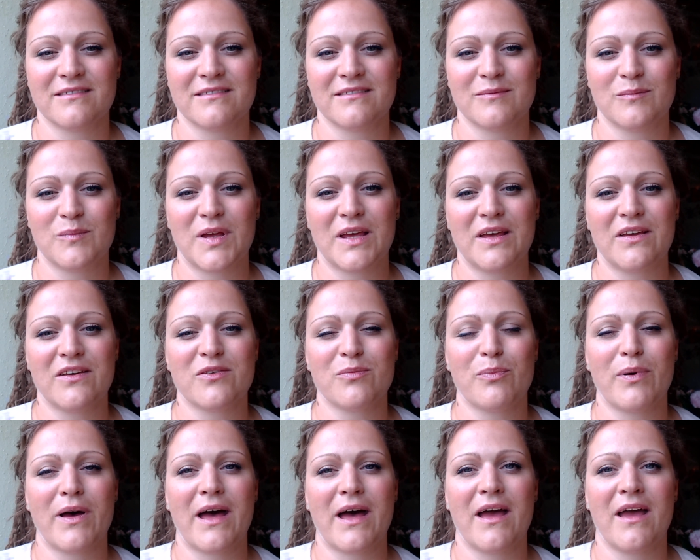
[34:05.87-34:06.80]
Because
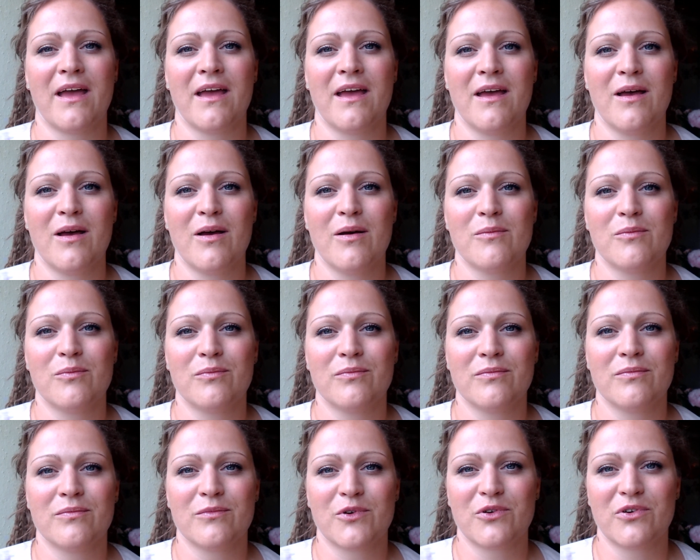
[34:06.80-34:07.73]
by
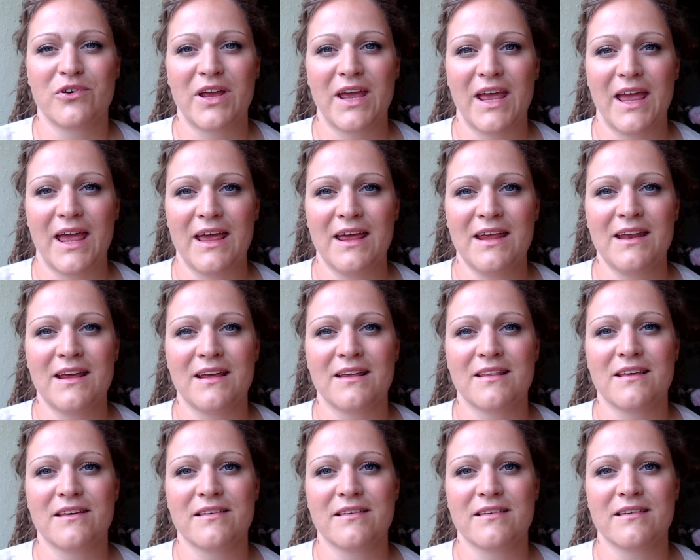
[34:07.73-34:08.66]
creating
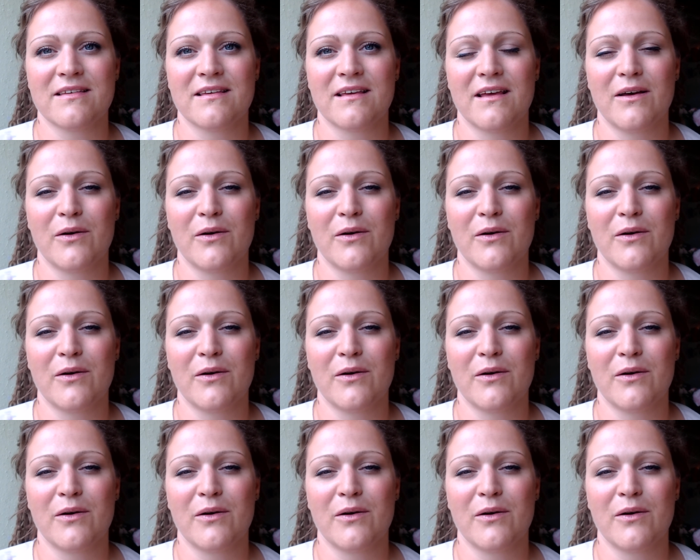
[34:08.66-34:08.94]
this